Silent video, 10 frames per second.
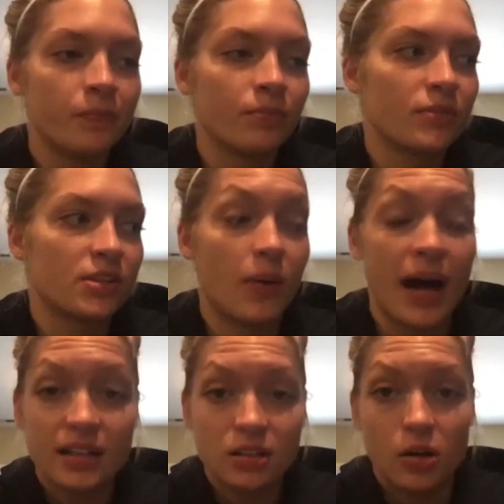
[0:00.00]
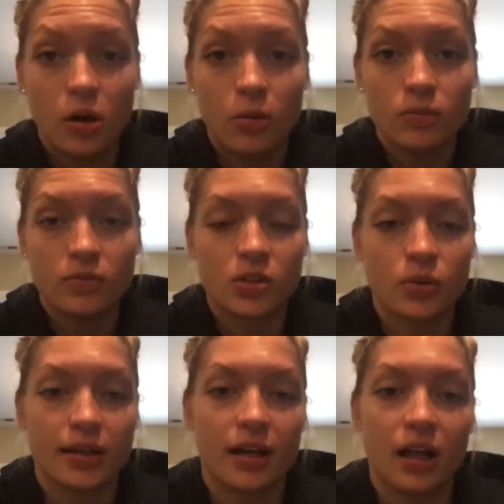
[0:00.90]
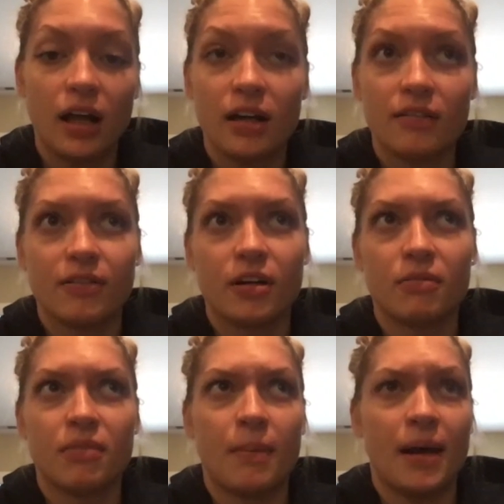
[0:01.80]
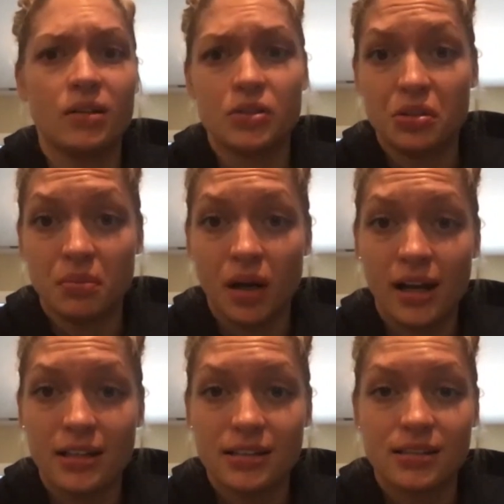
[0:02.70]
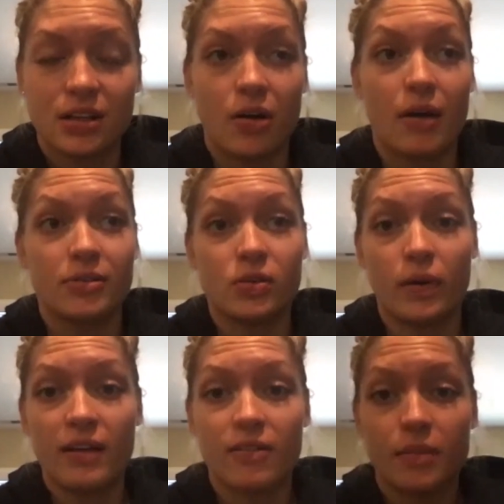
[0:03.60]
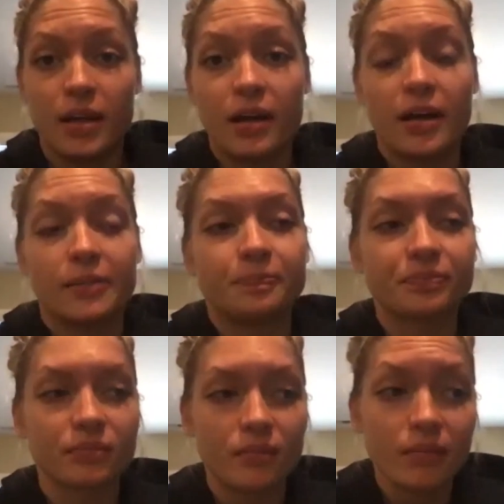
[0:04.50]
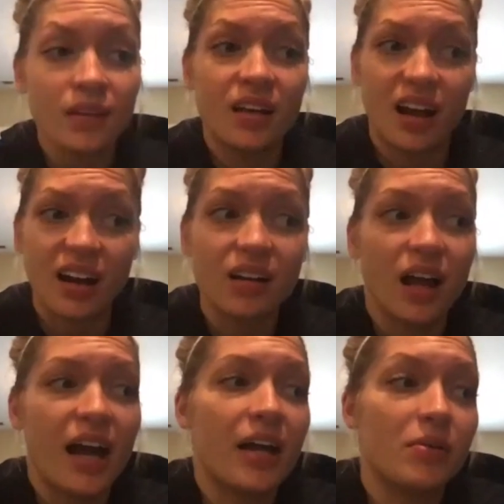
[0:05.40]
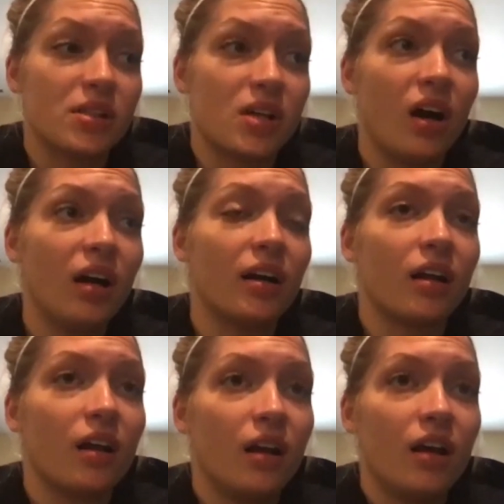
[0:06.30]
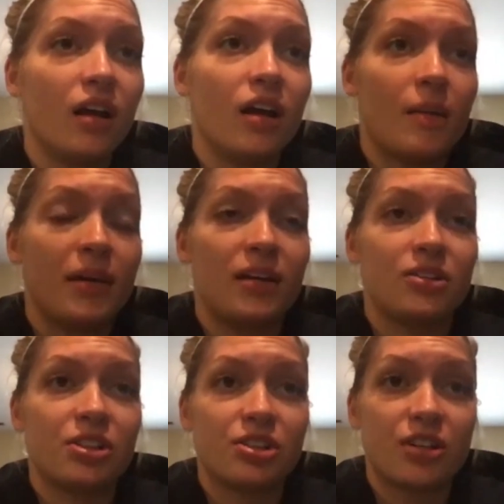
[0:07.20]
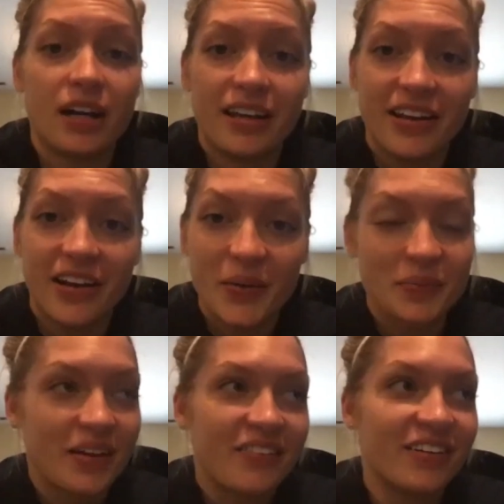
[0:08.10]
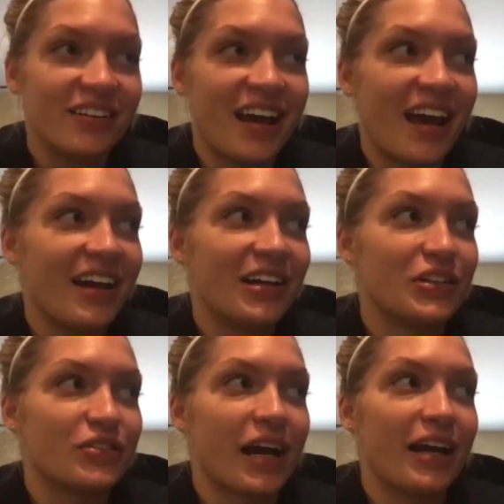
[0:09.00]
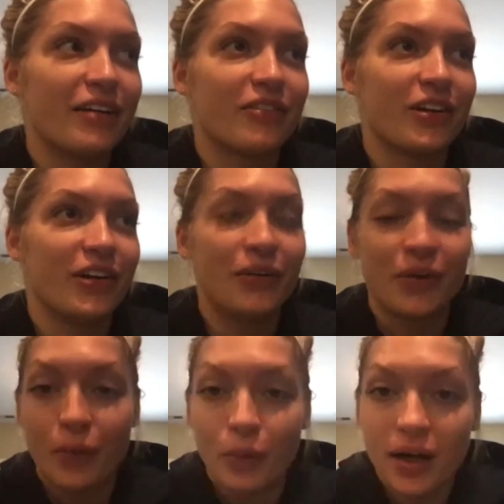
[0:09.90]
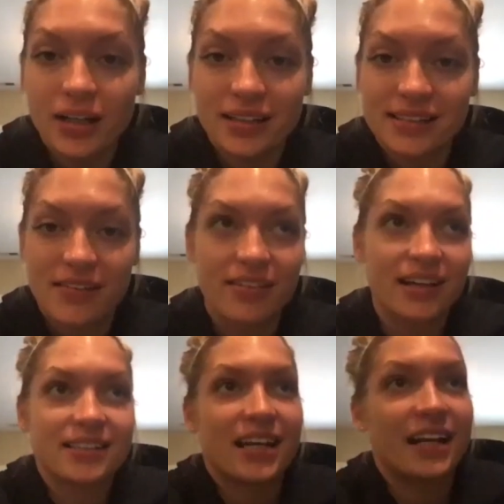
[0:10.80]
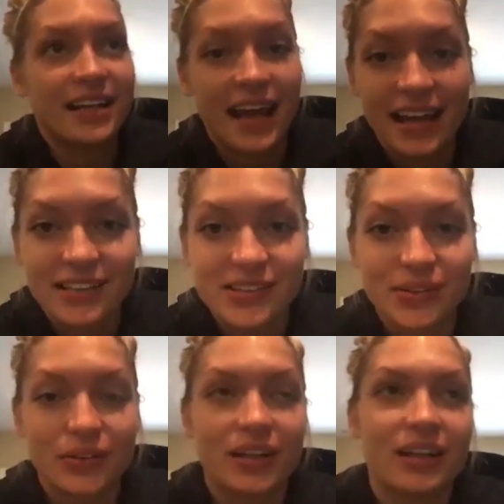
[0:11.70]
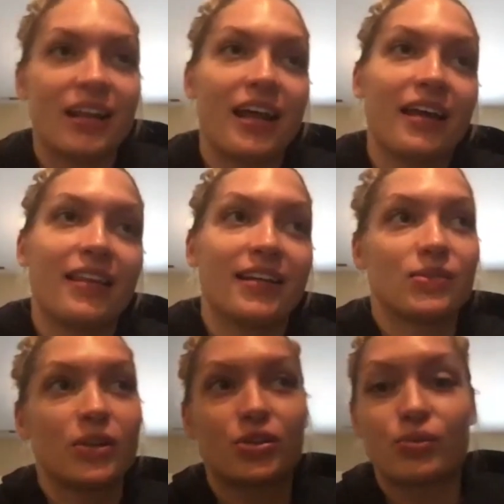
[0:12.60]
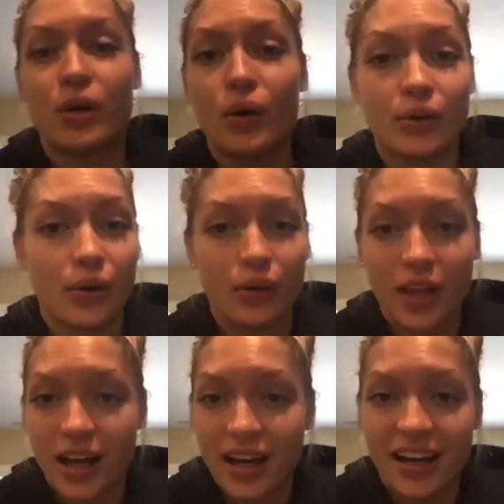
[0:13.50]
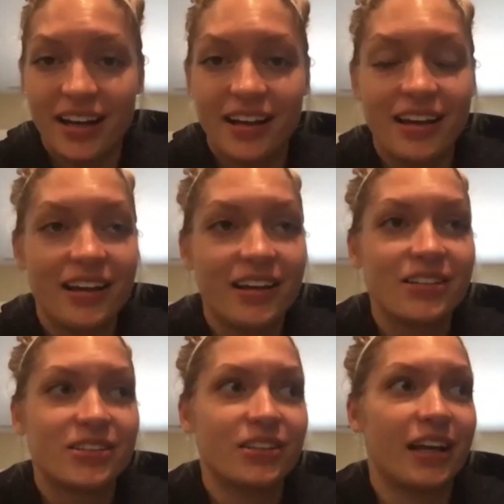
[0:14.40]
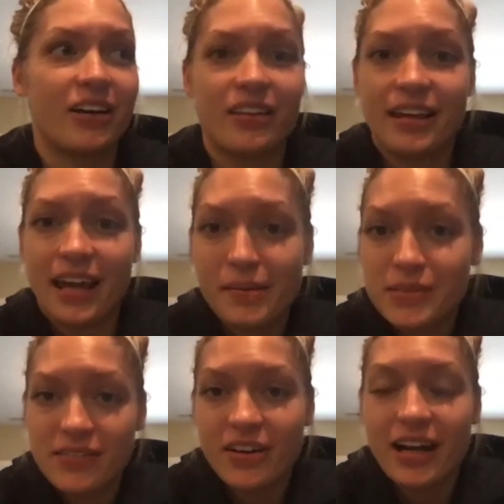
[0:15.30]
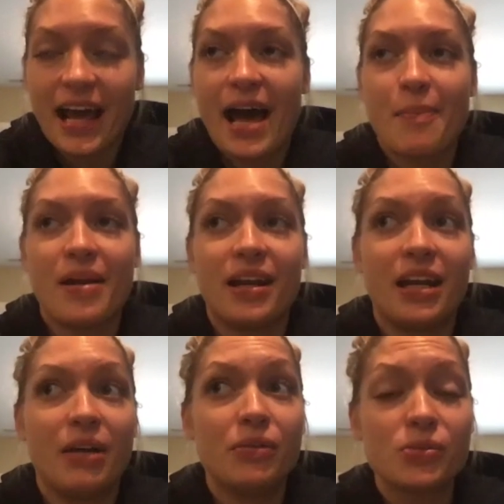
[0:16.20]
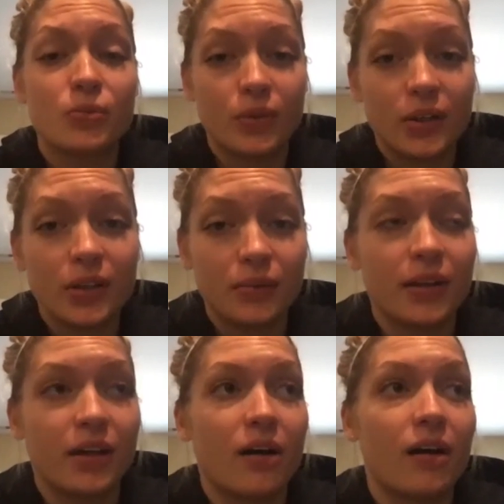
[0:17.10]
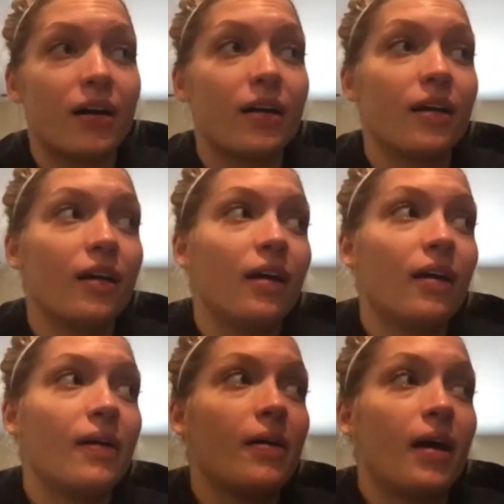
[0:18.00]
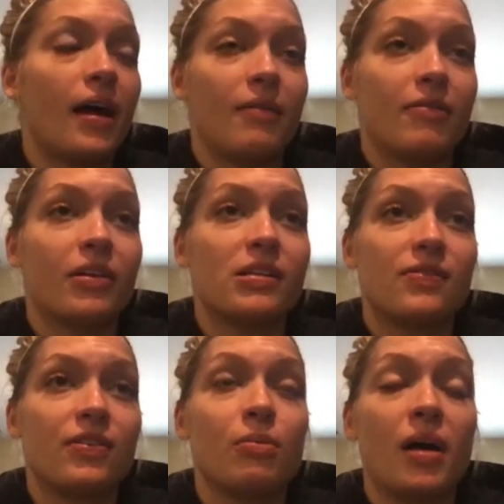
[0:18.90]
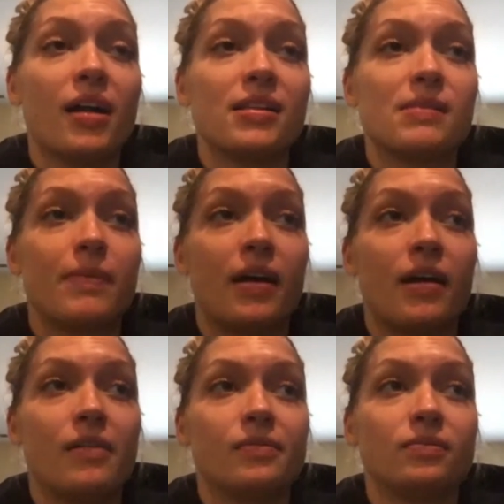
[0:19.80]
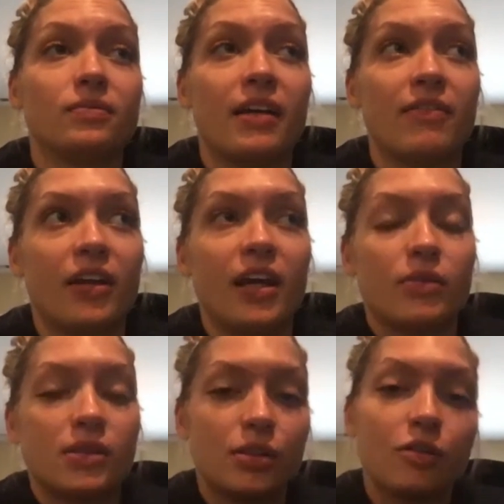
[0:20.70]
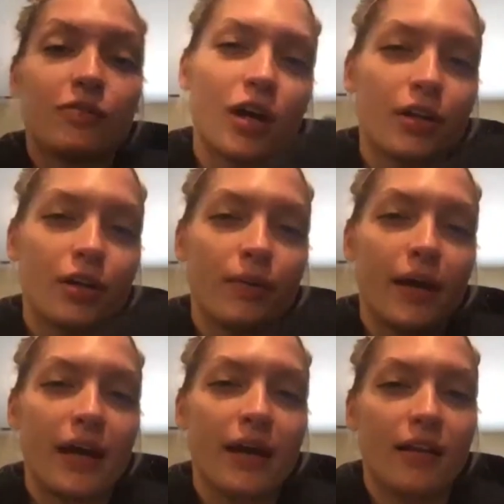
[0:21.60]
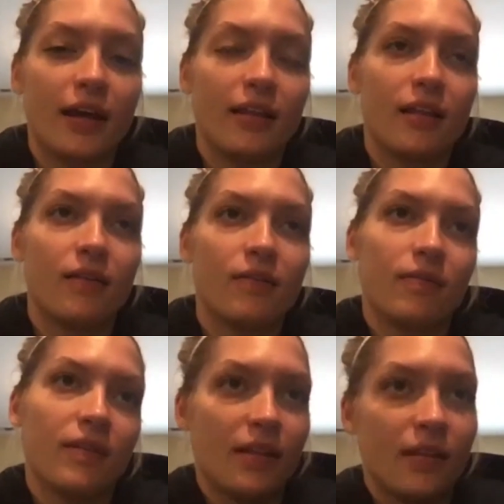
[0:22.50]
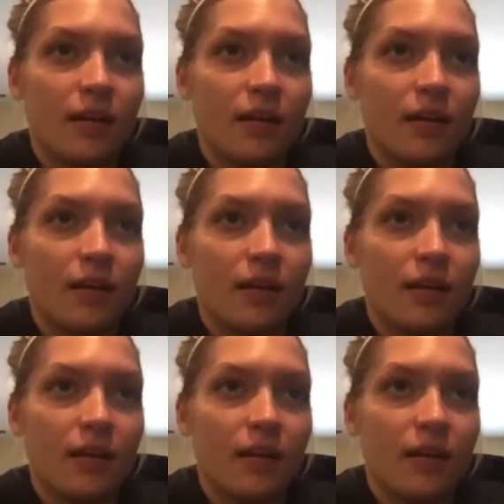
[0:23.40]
So I had to go home to North Carolina for about 2 months. So I was away from here. And not gonna lie, it was hard. I mean, just trying to get up every day and train for you don't know what, because everything's getting canceled and they switched Rogue to online. So you're like, are the games even gonna happen? And it was really, really hard for those few months. But thankfully it was still farther away like than